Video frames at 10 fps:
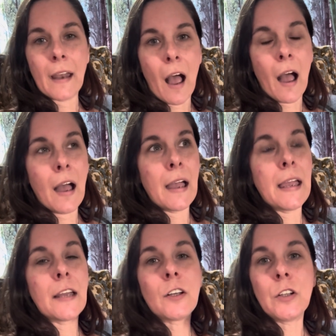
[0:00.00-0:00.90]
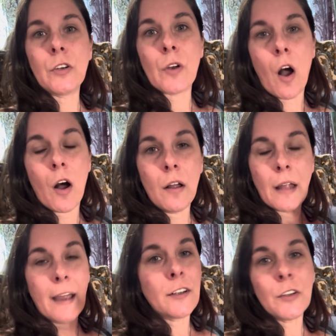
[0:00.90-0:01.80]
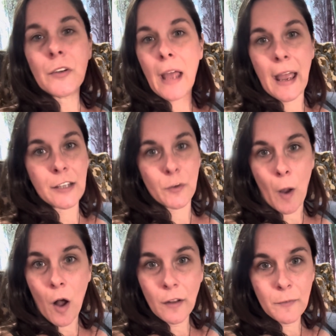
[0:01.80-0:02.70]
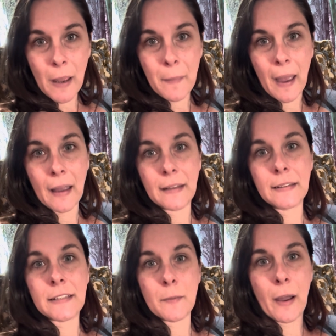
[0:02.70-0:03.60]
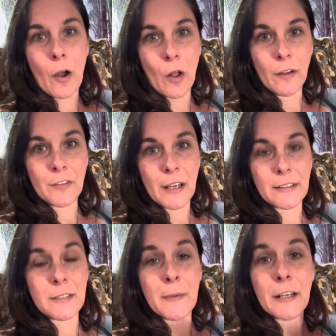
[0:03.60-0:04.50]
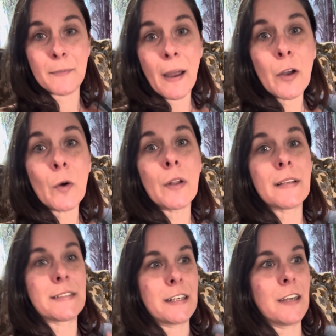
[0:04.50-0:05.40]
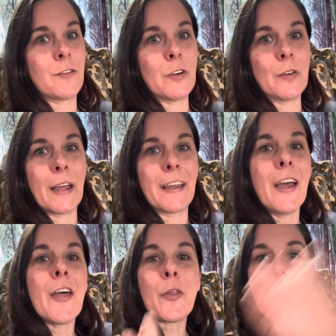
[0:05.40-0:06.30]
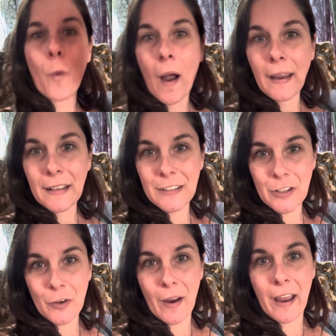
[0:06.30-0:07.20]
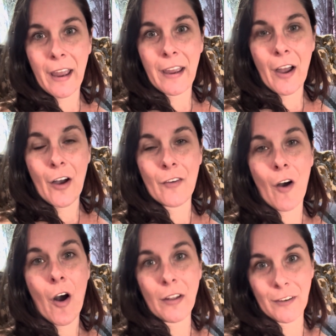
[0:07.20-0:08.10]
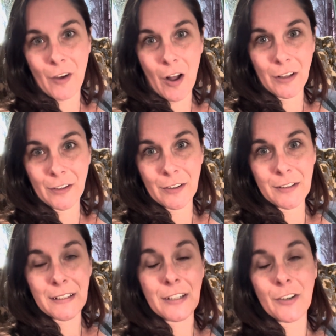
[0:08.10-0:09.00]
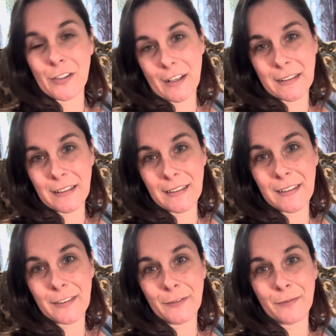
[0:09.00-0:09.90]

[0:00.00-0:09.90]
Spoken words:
I include eggs from all of my pens and my olive dozens because my goal is to give you like the widest array of olive colors in your dozens.